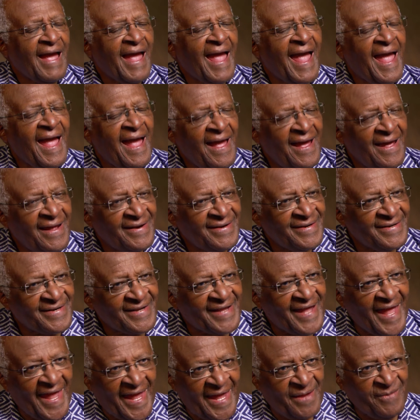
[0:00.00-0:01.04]
and
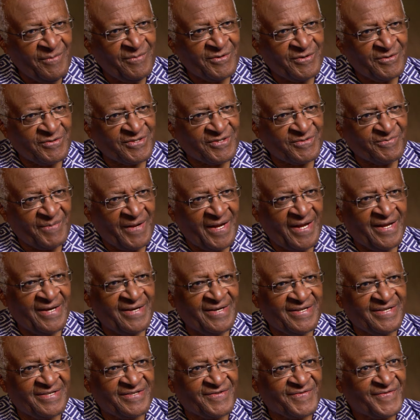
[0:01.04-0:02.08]
came to
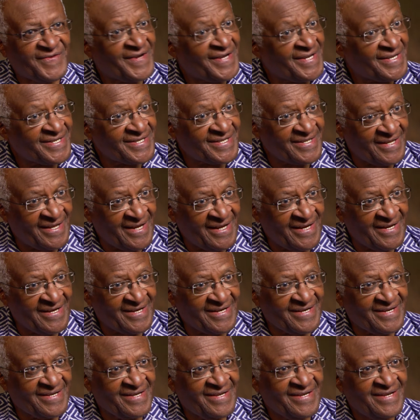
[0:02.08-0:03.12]
spend his first
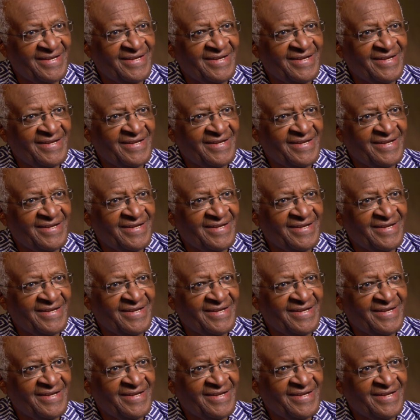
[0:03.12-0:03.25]
night